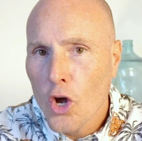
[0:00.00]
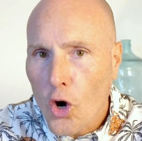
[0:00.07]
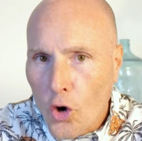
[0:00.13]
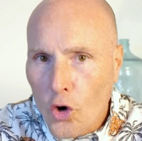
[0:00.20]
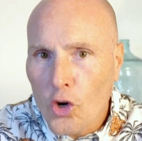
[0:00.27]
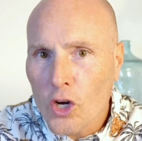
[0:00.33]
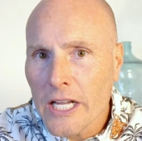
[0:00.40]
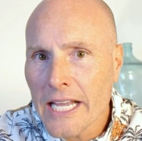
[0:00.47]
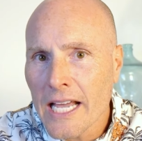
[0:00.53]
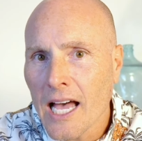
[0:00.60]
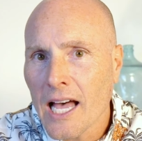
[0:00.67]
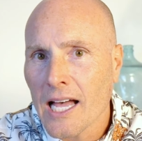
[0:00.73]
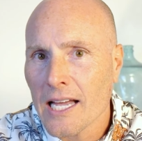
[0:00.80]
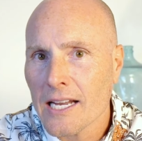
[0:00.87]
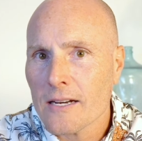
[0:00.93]
Early
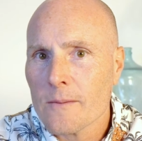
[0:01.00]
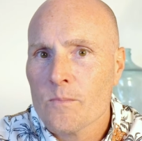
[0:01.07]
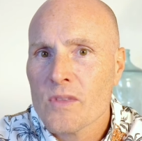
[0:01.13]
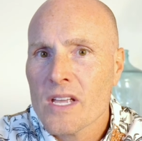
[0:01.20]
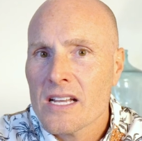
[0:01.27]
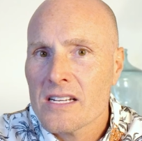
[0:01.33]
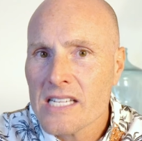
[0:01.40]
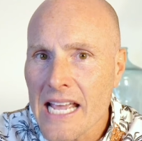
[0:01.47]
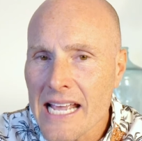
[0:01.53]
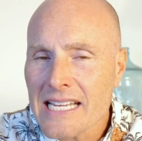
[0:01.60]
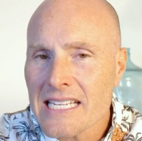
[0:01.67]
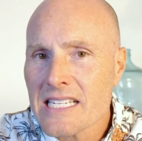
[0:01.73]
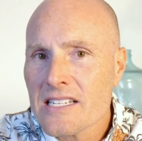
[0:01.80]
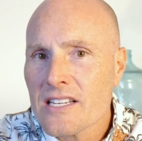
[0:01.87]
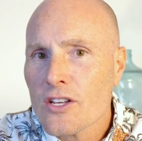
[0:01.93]
on,
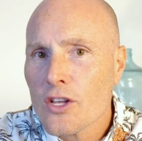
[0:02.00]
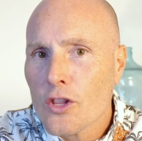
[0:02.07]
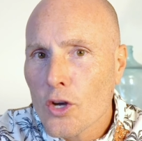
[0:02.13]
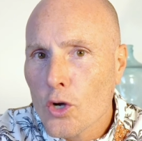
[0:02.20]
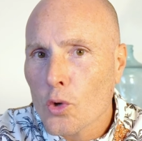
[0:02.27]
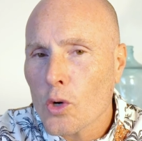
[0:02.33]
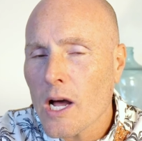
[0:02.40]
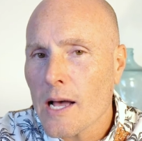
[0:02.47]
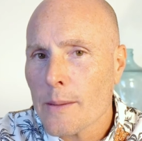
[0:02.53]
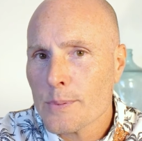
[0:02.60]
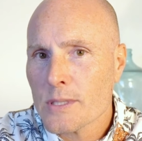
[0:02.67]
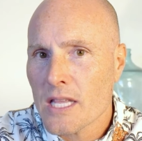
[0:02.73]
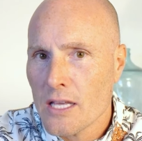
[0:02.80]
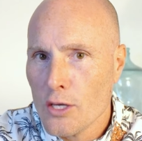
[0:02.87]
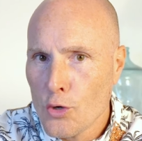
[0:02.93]
test the crops
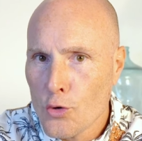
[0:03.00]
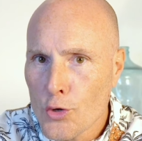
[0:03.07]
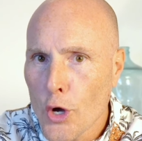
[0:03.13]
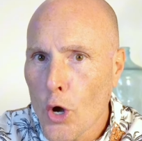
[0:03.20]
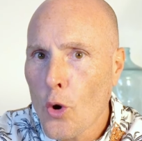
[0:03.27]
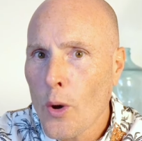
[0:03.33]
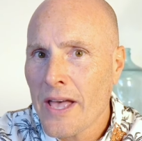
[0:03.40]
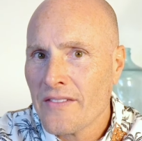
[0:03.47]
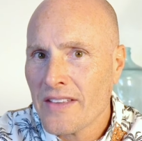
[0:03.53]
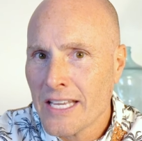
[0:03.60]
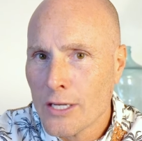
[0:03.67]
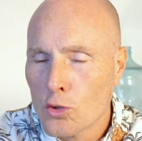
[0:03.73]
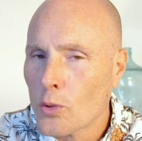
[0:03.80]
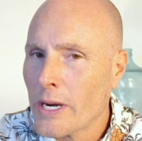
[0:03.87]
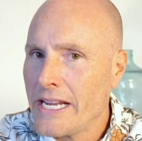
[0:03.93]
that you know have a
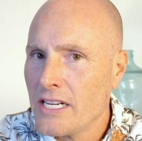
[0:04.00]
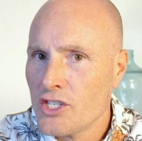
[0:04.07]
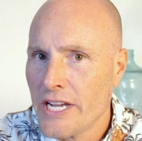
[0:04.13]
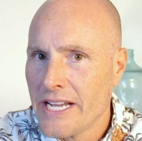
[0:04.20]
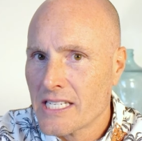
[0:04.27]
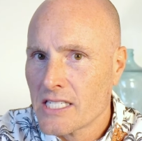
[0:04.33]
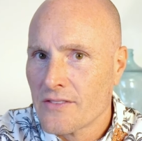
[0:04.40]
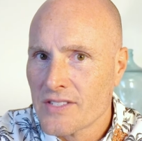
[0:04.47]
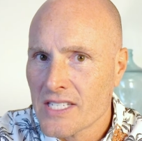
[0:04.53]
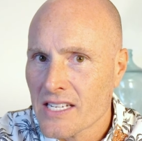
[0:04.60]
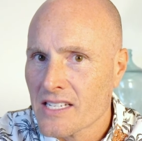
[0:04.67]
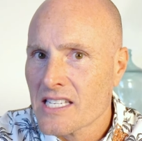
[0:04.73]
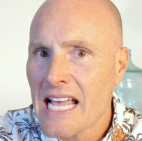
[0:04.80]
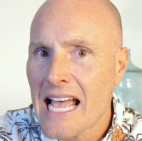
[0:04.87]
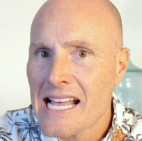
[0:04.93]
great chance of
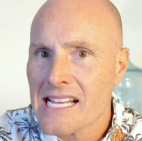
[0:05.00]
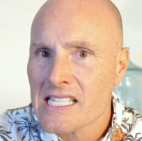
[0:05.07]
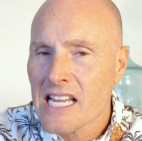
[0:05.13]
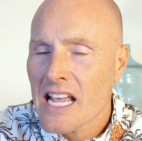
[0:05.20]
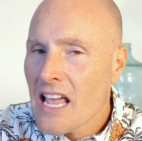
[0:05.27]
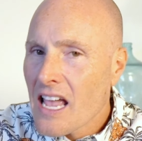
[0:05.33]
success